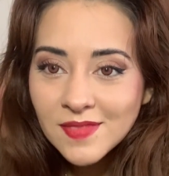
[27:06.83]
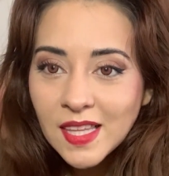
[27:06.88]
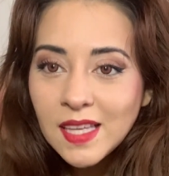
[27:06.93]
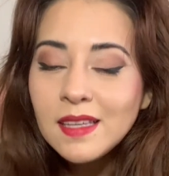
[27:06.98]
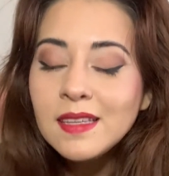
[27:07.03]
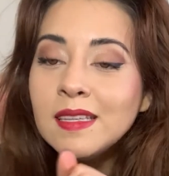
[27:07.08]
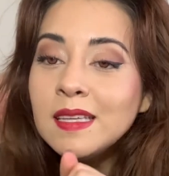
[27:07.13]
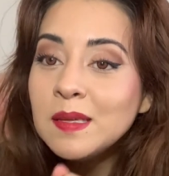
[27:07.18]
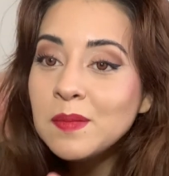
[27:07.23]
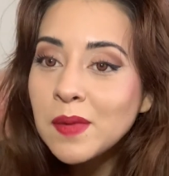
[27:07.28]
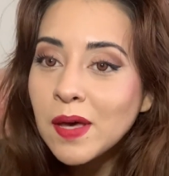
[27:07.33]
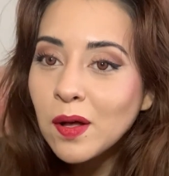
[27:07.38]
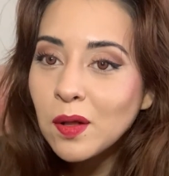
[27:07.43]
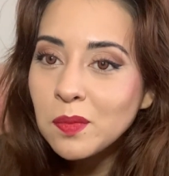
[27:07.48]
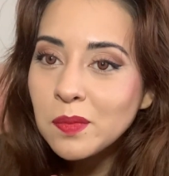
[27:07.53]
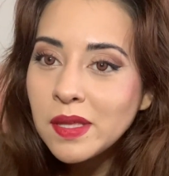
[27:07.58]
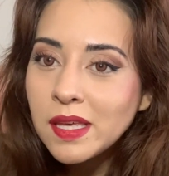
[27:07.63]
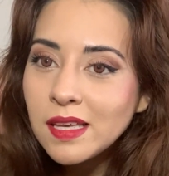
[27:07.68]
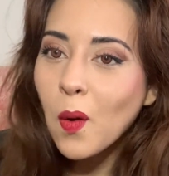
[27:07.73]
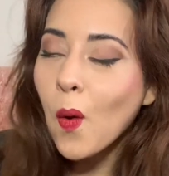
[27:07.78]
email
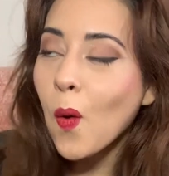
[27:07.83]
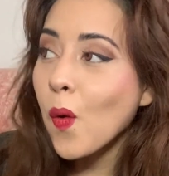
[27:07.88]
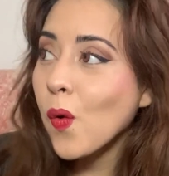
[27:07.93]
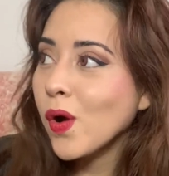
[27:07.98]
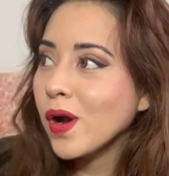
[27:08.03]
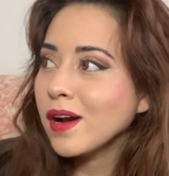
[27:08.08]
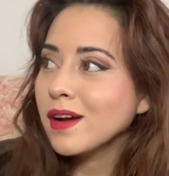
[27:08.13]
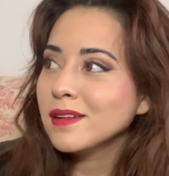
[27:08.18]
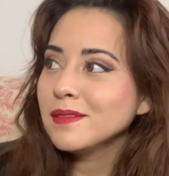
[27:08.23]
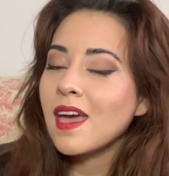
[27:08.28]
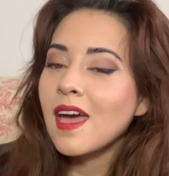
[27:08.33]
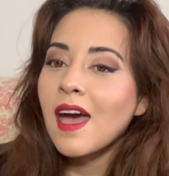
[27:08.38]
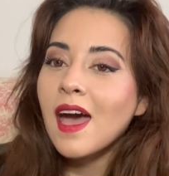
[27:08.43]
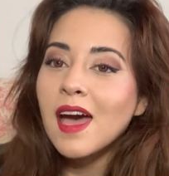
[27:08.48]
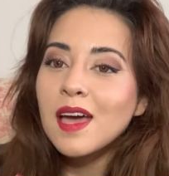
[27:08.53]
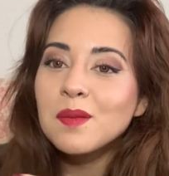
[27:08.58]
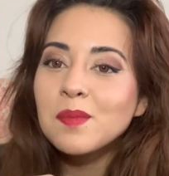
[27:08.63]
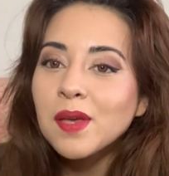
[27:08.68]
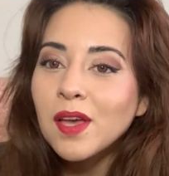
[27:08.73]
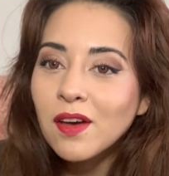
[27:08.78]
me or
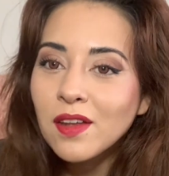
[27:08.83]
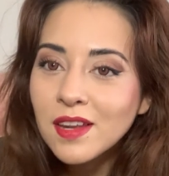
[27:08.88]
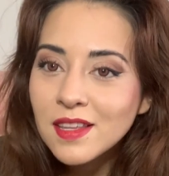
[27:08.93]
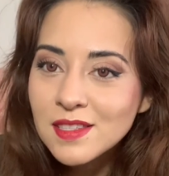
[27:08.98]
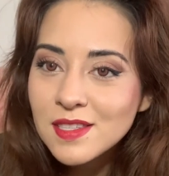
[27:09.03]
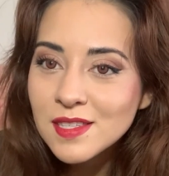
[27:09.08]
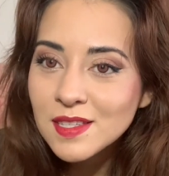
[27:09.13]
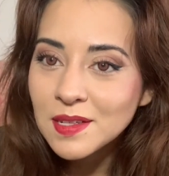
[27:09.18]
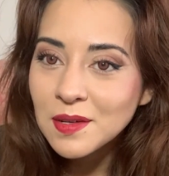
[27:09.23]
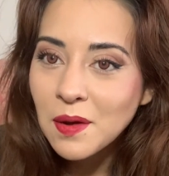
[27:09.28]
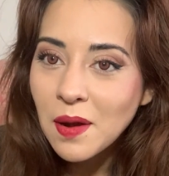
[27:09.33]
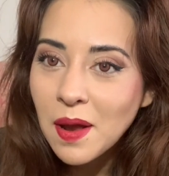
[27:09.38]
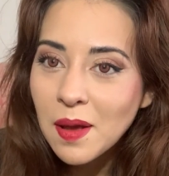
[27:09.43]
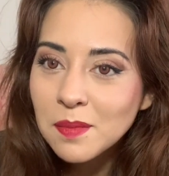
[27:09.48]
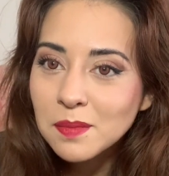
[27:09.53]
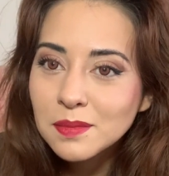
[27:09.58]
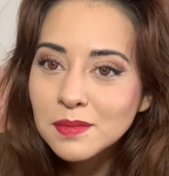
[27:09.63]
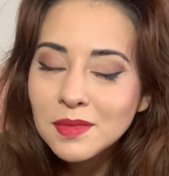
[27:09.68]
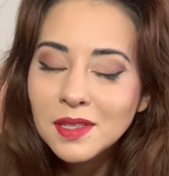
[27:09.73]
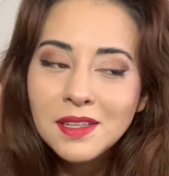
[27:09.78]
add me on
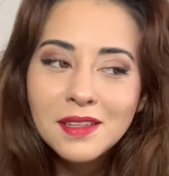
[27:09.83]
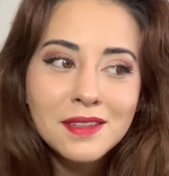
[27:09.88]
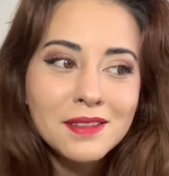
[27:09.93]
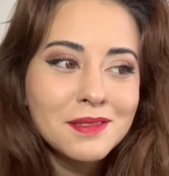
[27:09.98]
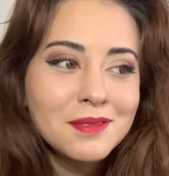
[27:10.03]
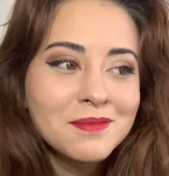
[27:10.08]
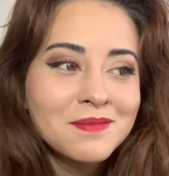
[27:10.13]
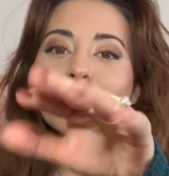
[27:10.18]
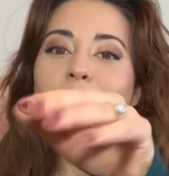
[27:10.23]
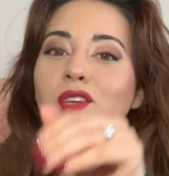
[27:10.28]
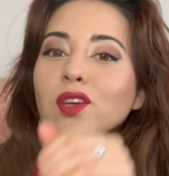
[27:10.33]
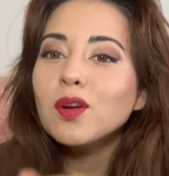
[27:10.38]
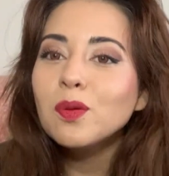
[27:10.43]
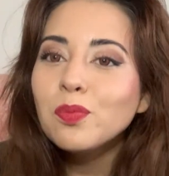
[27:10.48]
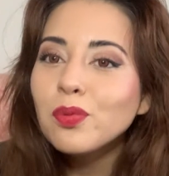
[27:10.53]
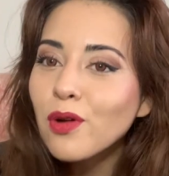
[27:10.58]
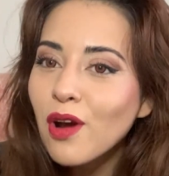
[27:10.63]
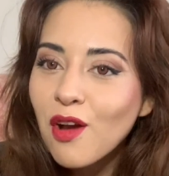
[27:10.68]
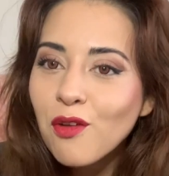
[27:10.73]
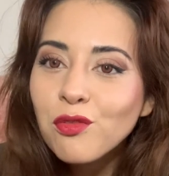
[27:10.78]
Instagram. Your
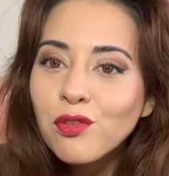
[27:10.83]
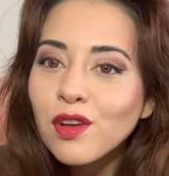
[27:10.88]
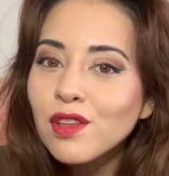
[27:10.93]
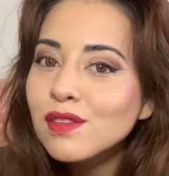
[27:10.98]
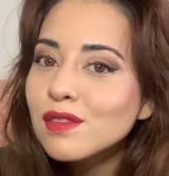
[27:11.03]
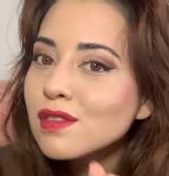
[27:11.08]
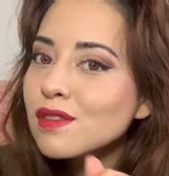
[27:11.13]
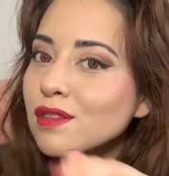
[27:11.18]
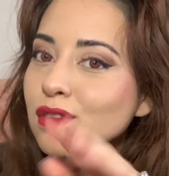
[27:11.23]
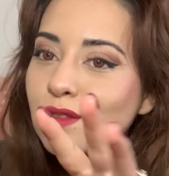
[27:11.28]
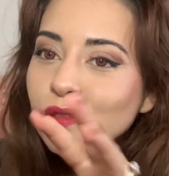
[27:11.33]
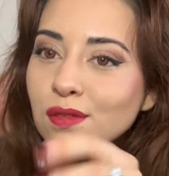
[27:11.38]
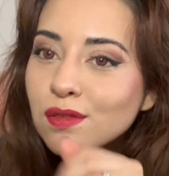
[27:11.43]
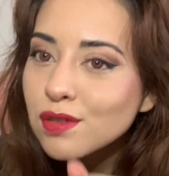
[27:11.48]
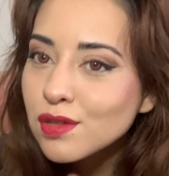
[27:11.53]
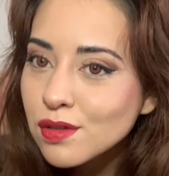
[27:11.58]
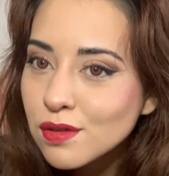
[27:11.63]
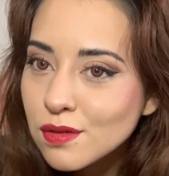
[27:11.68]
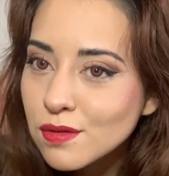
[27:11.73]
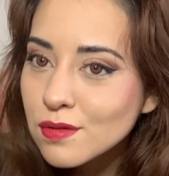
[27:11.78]
preference, you
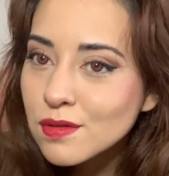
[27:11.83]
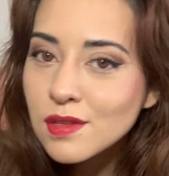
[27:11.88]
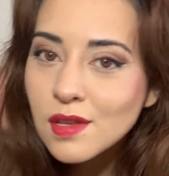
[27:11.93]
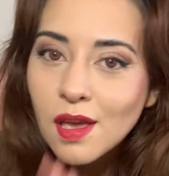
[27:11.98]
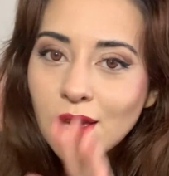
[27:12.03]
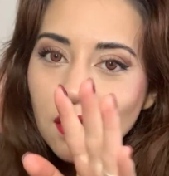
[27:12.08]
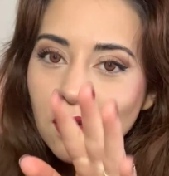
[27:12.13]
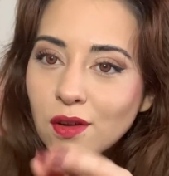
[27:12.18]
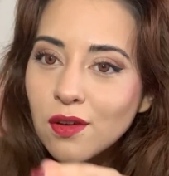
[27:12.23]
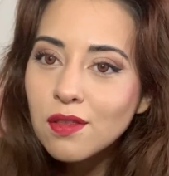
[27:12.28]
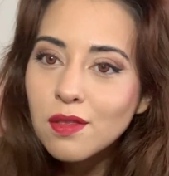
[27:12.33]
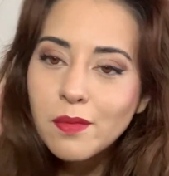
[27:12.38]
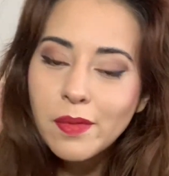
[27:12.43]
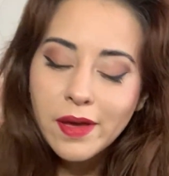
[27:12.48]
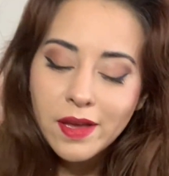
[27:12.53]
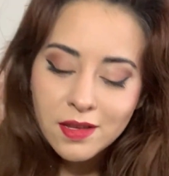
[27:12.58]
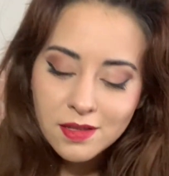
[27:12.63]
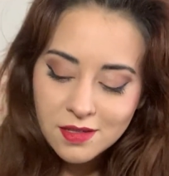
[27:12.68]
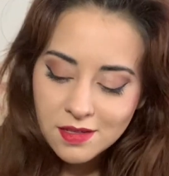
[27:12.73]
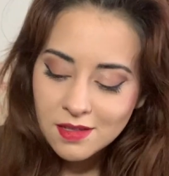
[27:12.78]
choose. You're the
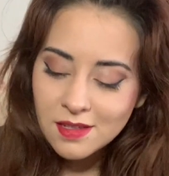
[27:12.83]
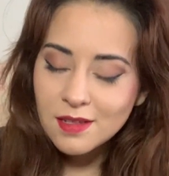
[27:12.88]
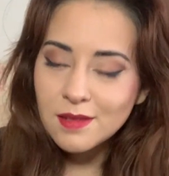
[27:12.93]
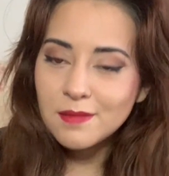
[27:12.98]
best.